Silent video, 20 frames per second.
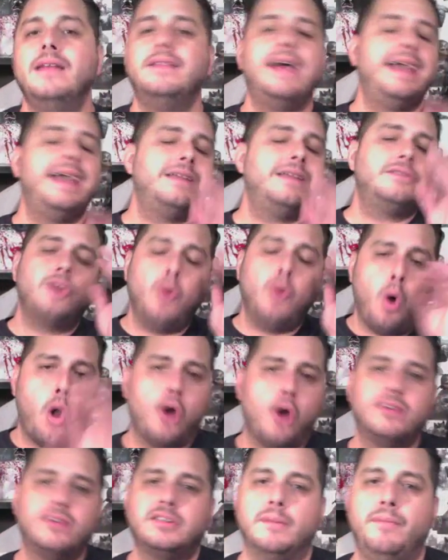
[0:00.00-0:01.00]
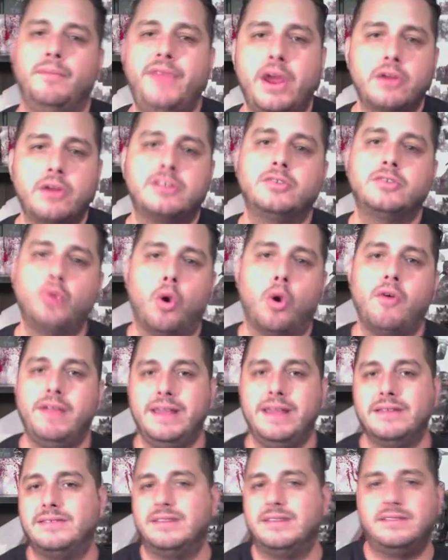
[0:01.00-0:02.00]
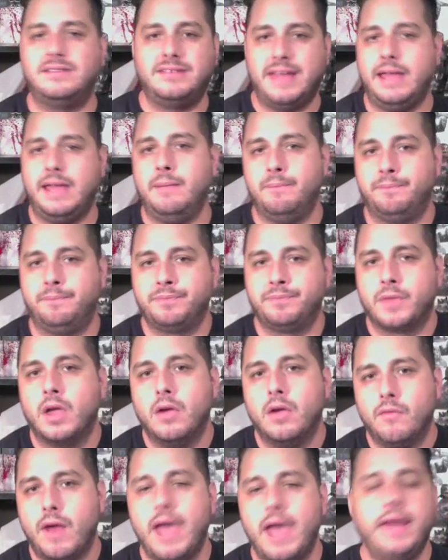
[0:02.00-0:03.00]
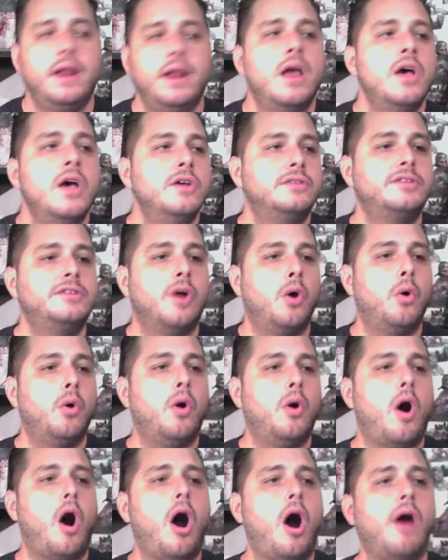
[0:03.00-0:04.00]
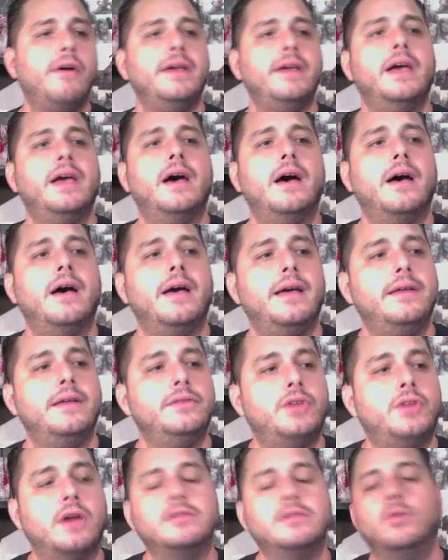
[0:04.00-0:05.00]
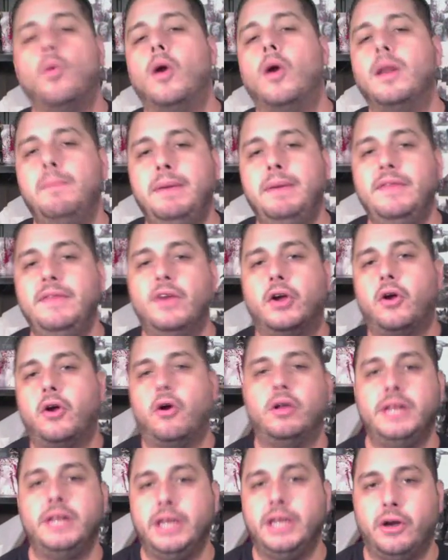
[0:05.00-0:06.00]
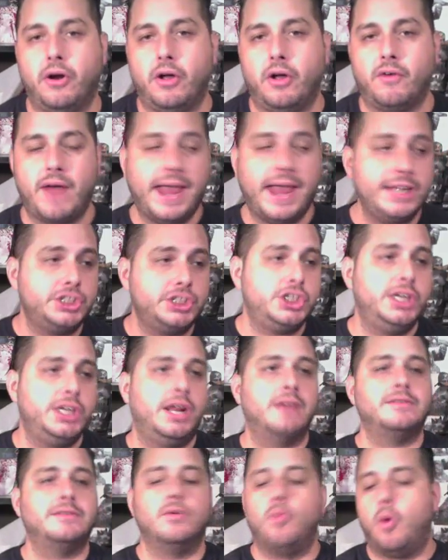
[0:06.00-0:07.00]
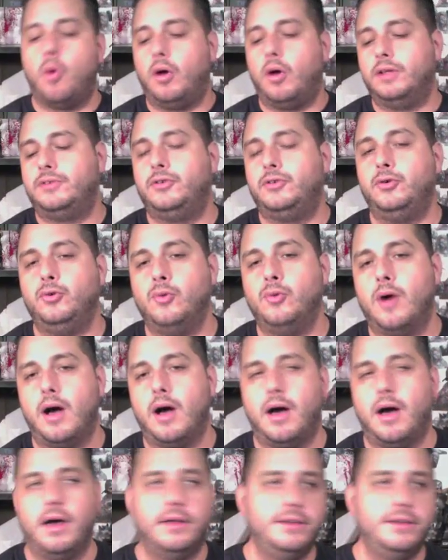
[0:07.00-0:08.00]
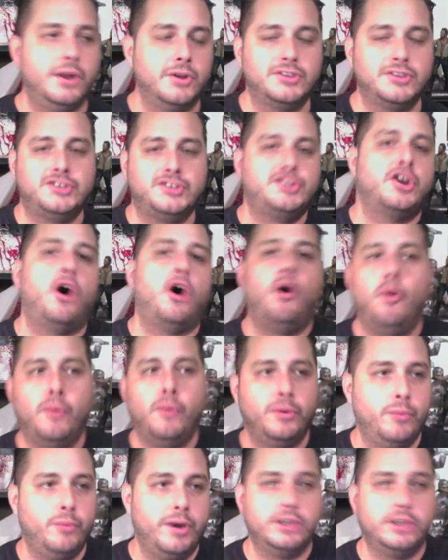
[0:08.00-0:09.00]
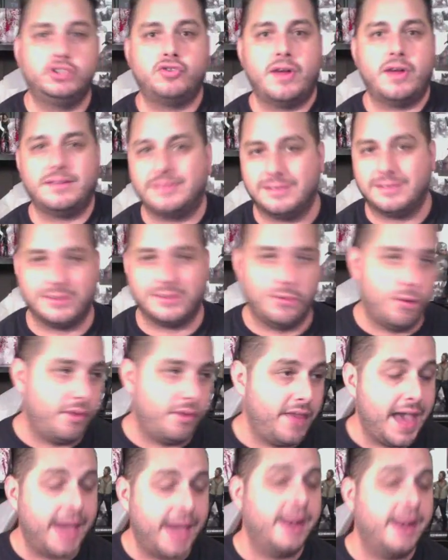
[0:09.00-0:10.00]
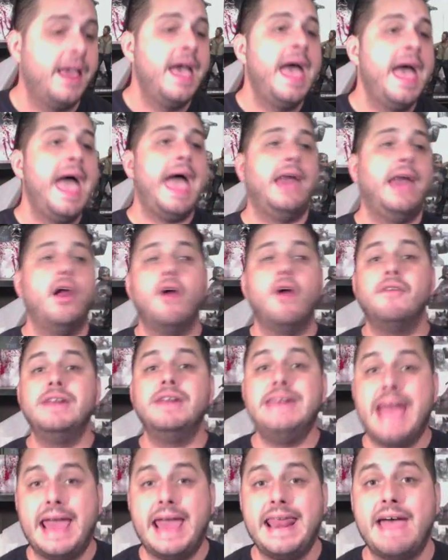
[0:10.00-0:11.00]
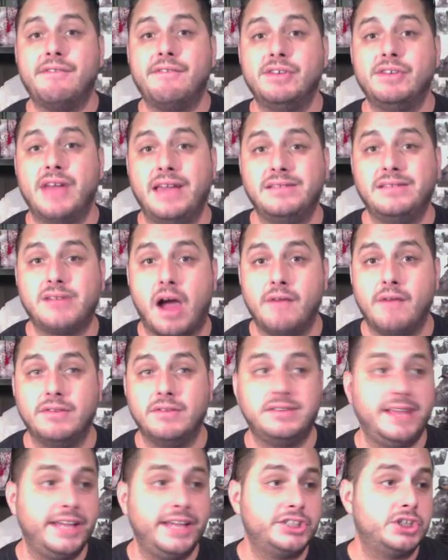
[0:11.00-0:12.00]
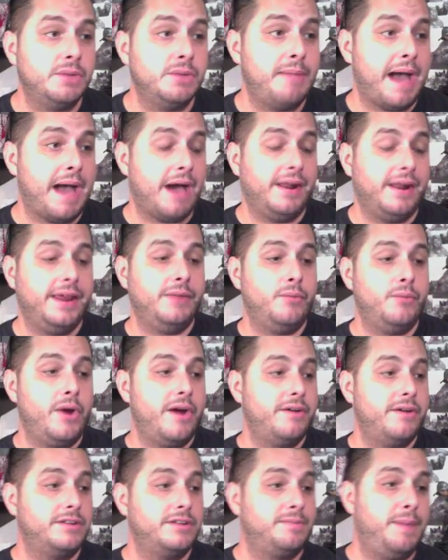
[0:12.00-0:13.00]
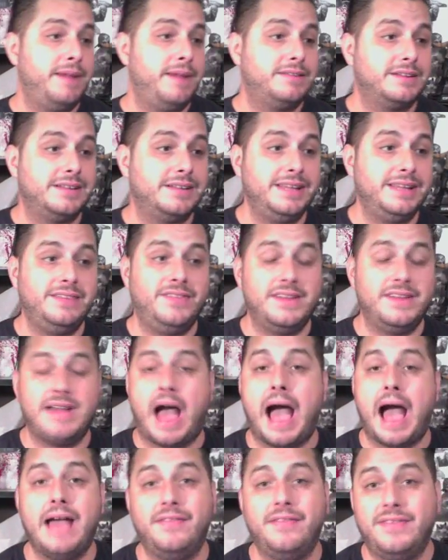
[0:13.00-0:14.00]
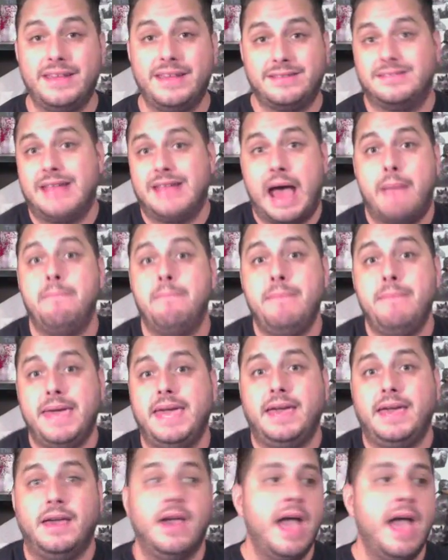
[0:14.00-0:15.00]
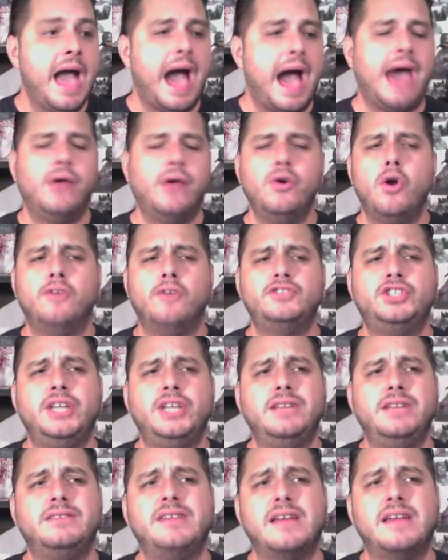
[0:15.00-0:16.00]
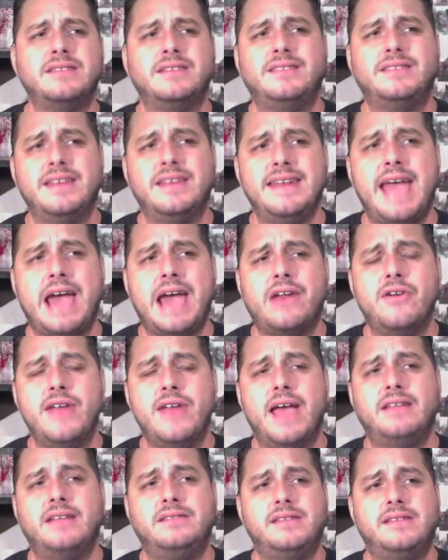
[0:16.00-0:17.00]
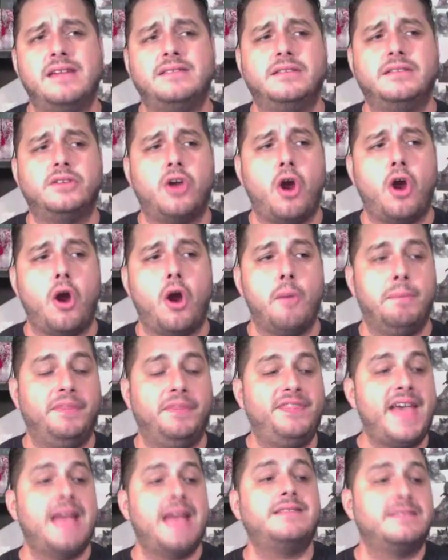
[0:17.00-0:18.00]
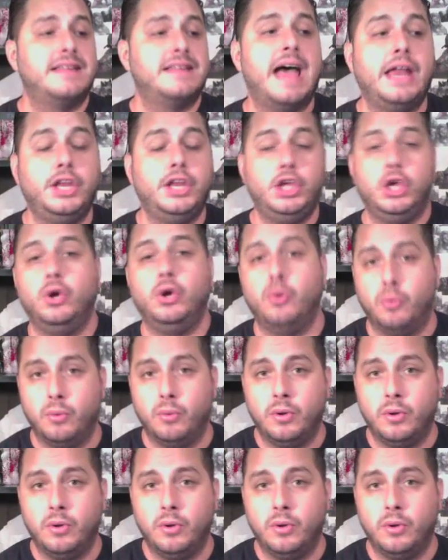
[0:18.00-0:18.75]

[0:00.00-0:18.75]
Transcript: It's so awesome. Their story is the same. Right? So Arya doesn't want to be the girly girl. Right? She doesn't want to, sew and wear dresses and all that. And her and Ned have a nice conversation about it where it's basically, it's not me. I don't know if she says it to Ned or Ned says it to her, but that's not you.